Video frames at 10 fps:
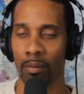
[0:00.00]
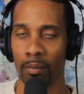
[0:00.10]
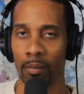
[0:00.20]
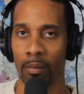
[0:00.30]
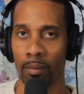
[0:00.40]

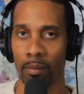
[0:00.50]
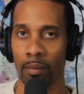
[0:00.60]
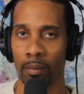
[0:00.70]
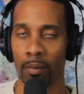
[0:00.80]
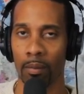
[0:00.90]

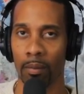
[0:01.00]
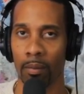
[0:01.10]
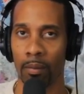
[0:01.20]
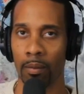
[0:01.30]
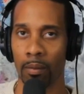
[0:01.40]

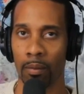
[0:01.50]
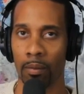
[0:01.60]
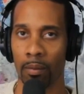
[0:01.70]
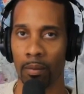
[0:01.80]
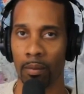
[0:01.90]

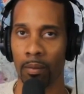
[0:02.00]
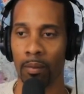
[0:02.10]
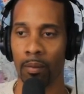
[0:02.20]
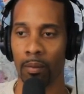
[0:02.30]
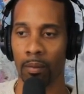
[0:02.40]

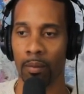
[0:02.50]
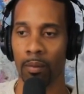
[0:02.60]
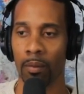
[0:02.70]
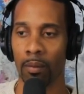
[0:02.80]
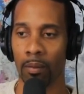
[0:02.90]

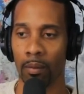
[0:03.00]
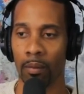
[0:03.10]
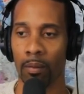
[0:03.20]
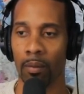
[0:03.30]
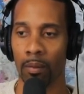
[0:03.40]

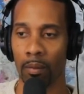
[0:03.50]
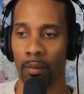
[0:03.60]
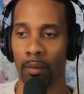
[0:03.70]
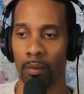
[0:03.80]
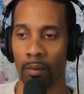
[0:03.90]

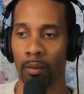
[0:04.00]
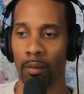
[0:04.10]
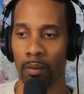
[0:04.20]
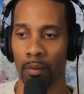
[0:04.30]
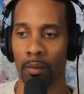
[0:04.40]

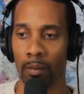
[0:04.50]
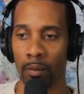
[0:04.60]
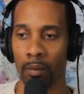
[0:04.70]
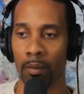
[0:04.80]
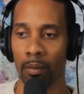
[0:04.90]

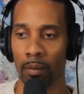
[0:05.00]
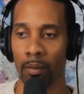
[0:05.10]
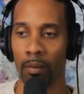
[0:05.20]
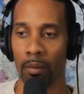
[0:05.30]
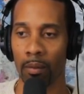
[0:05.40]

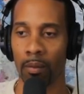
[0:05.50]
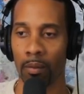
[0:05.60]
(not speaking)